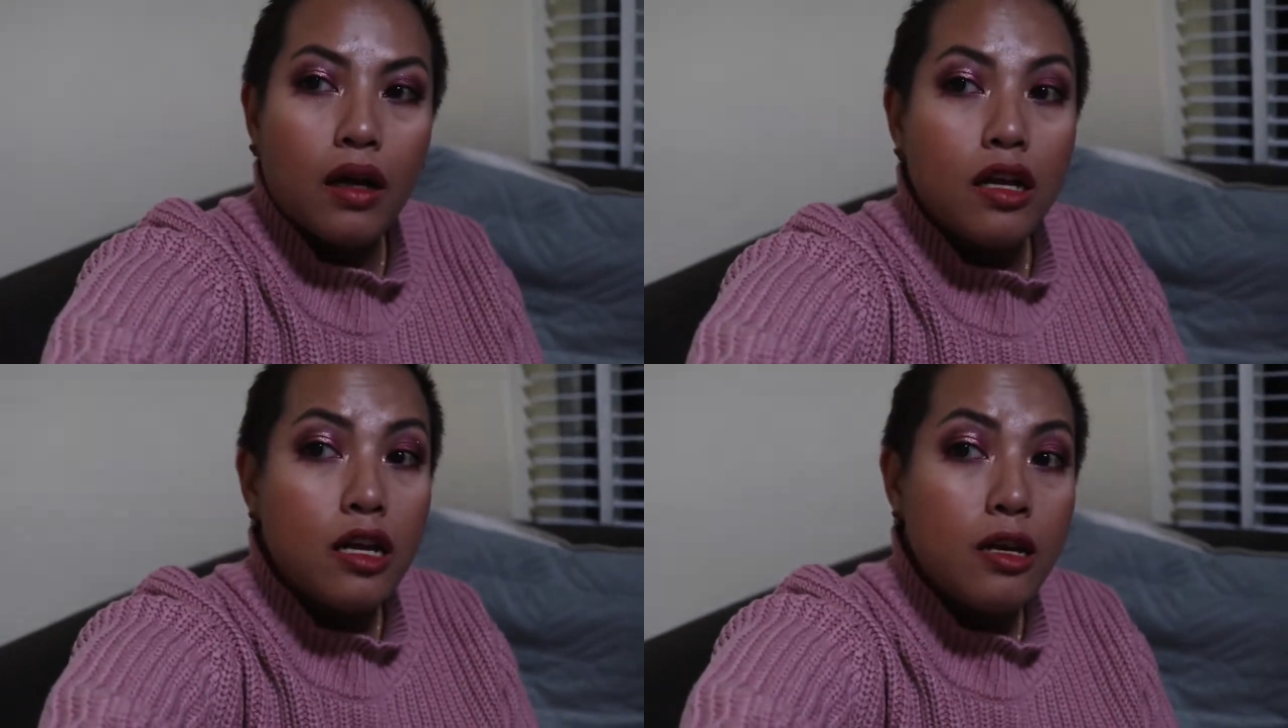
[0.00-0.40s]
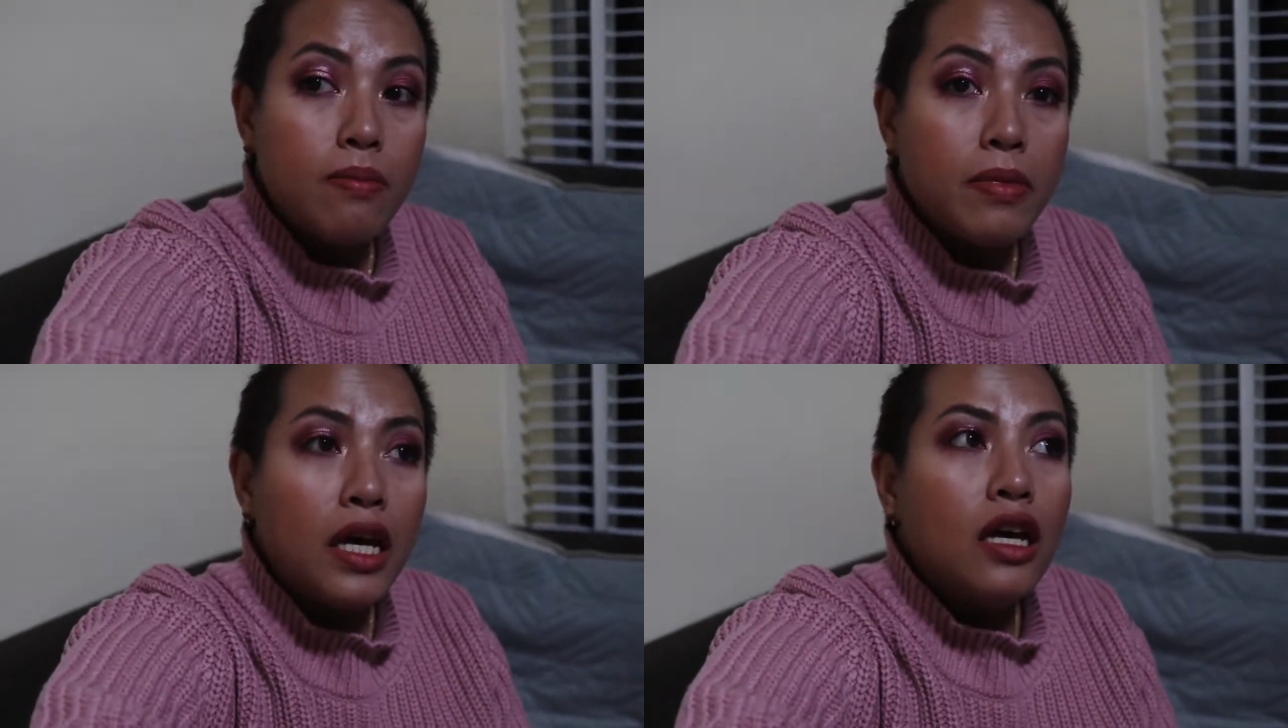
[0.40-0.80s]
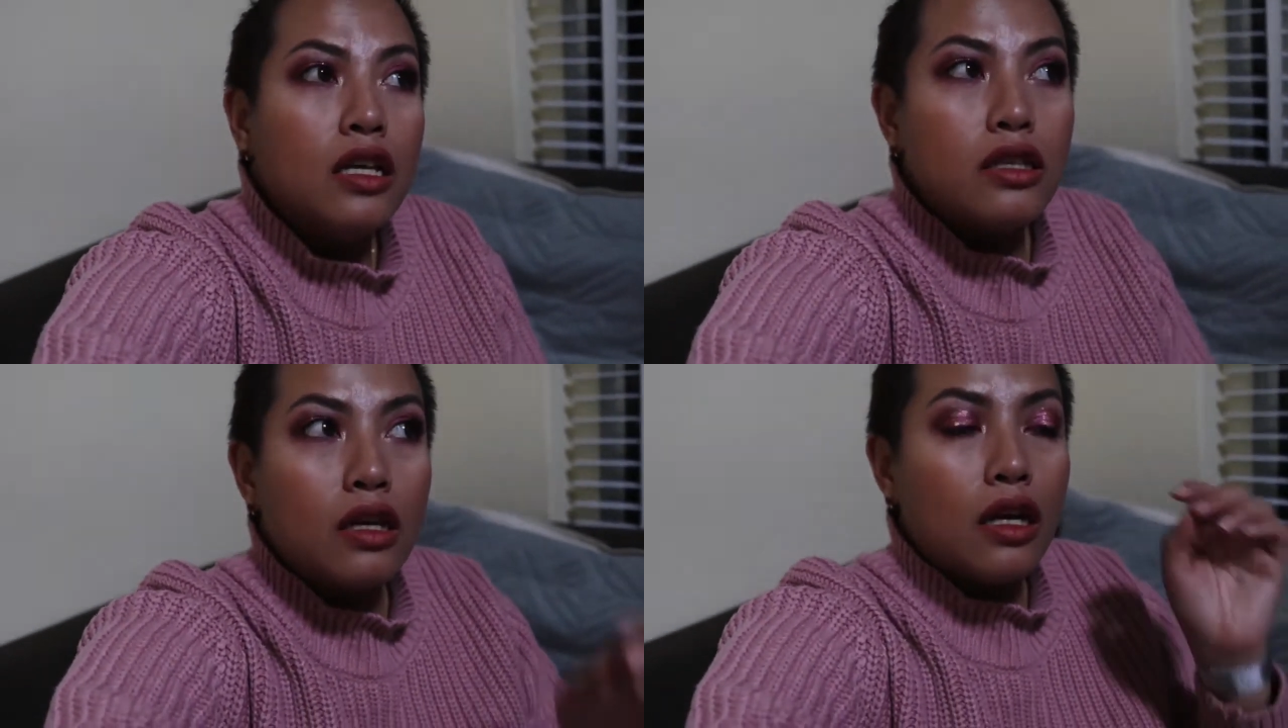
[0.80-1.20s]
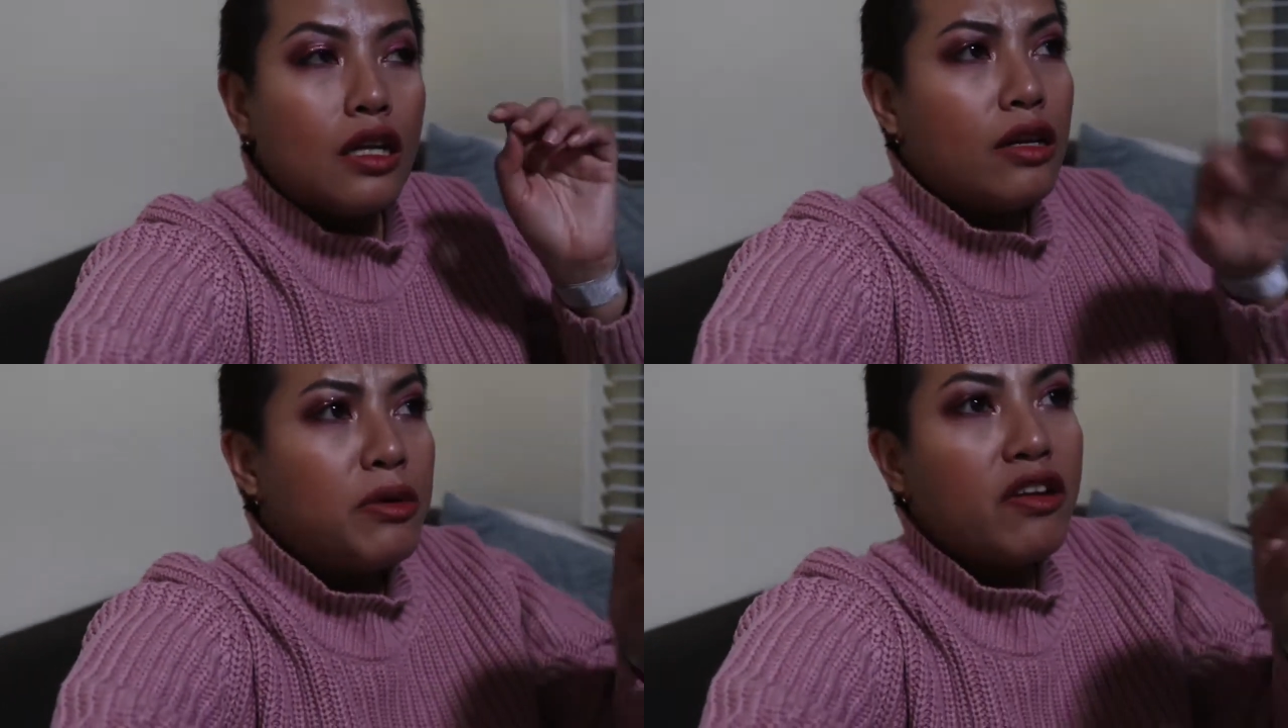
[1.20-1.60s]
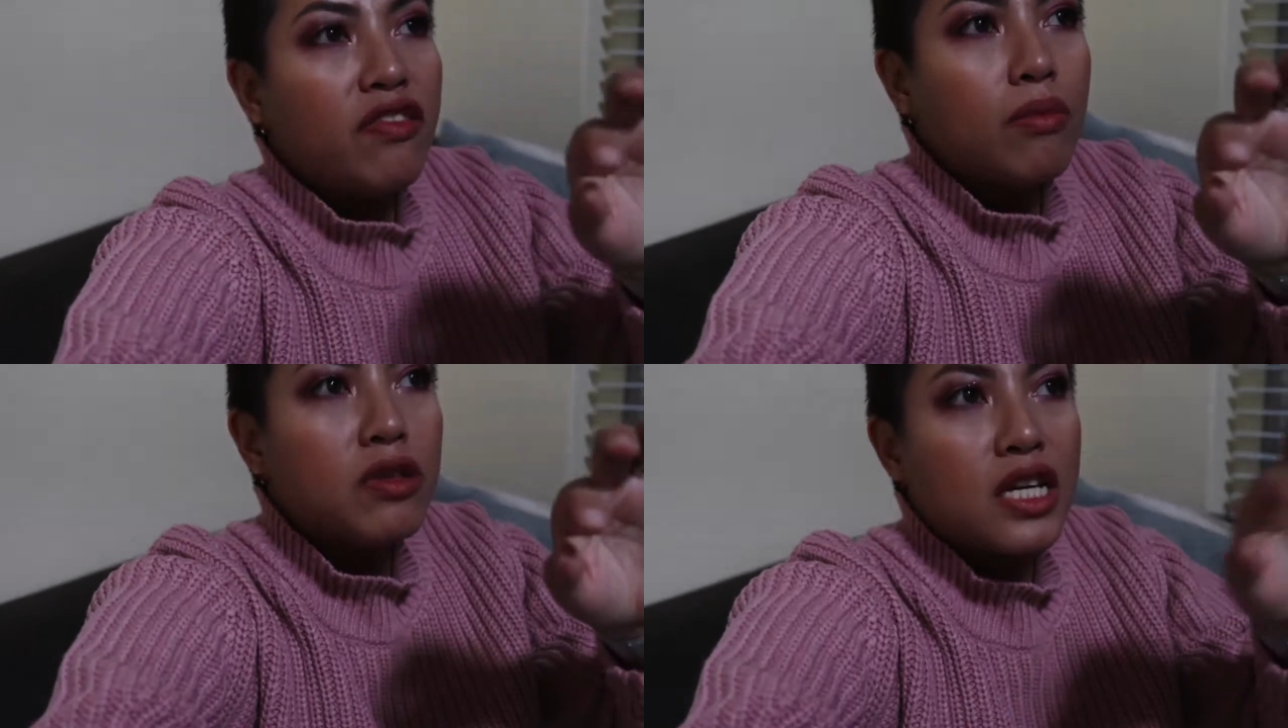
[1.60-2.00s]
Um, the, a little bit
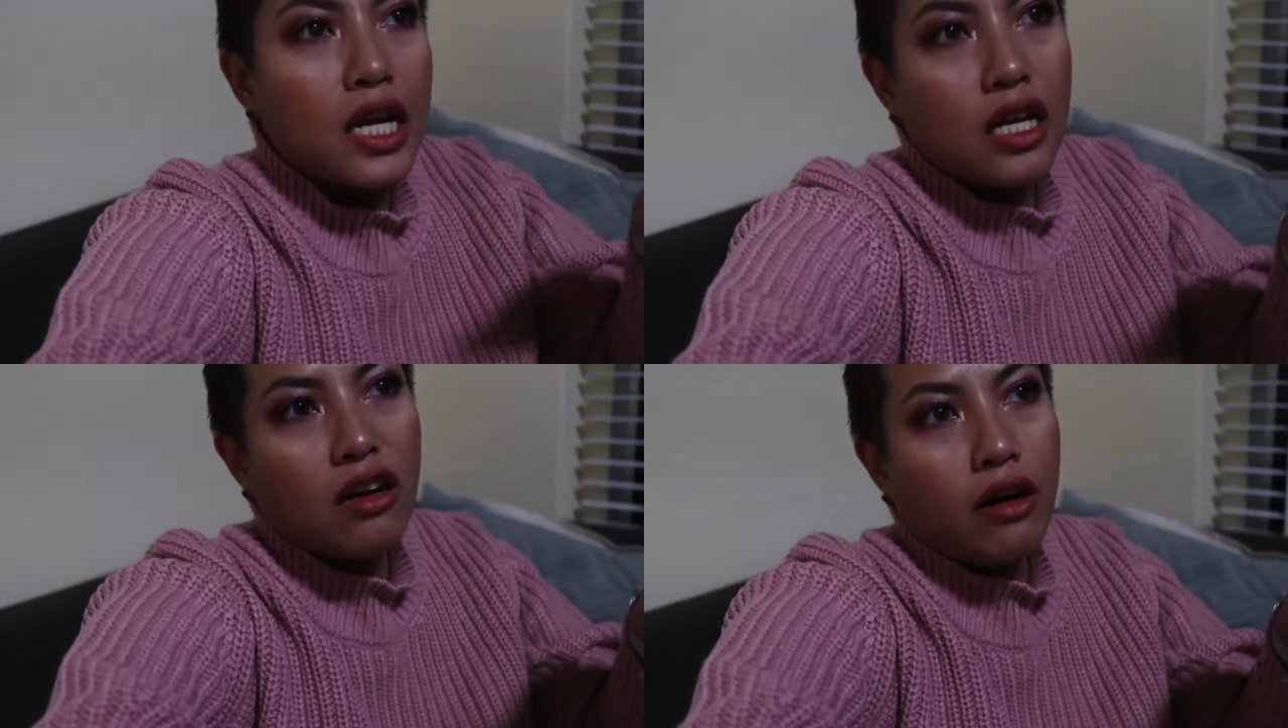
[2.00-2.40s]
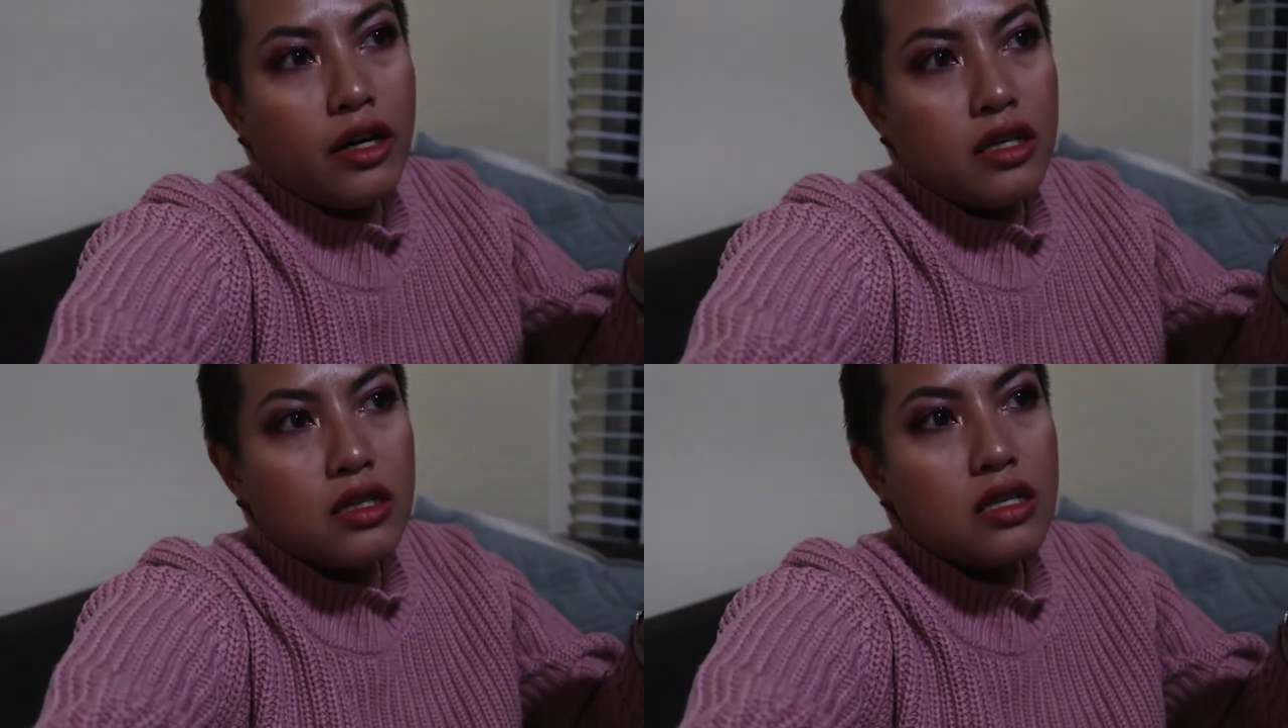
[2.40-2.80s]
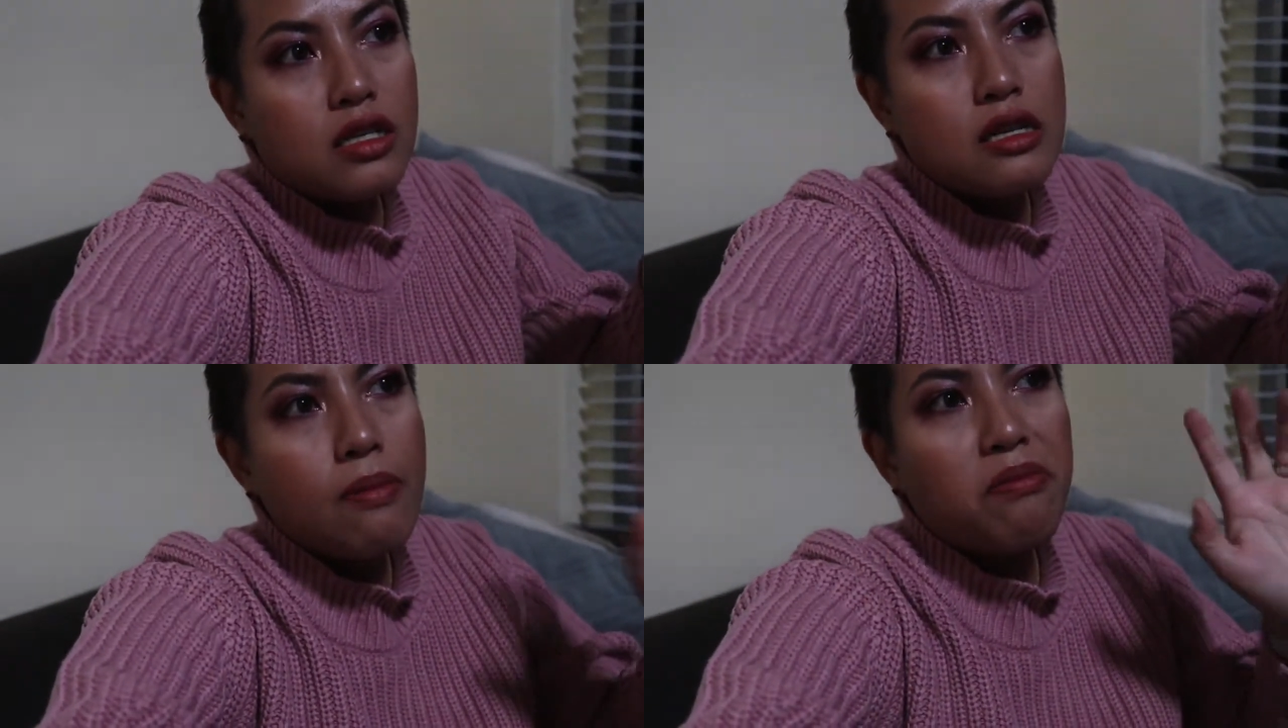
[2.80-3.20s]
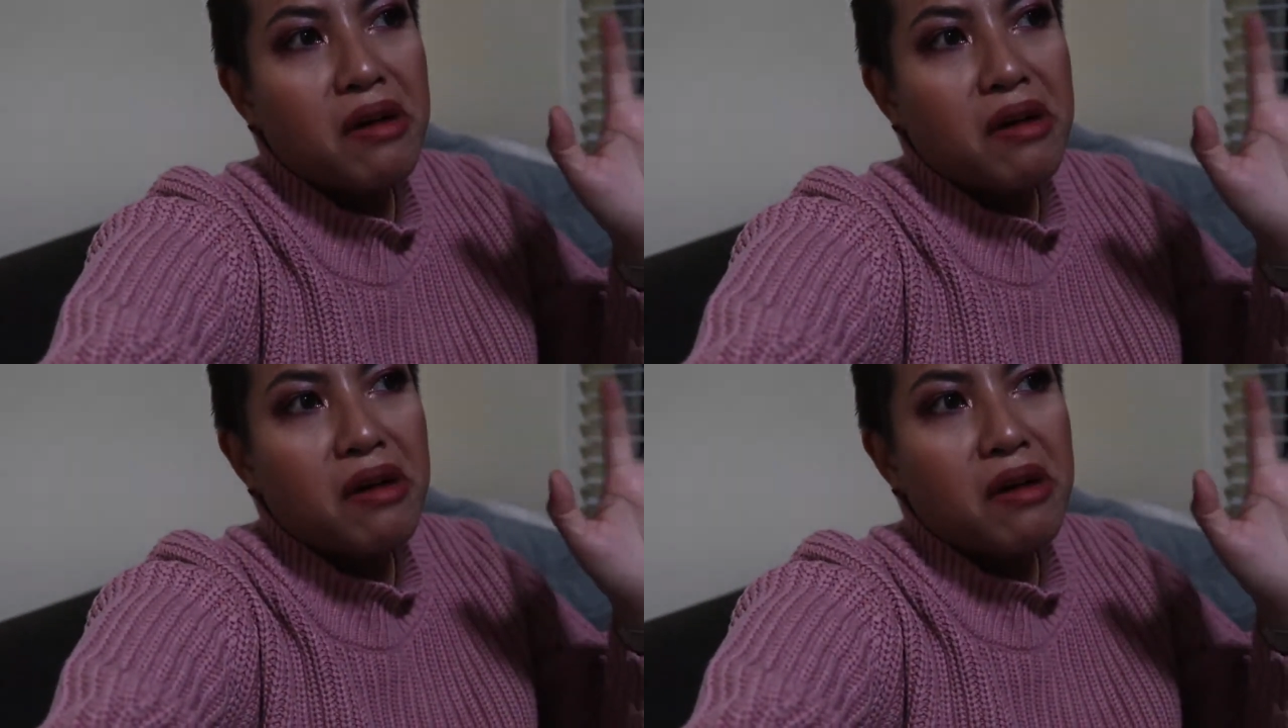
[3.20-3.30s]
of the Botanic Gardens,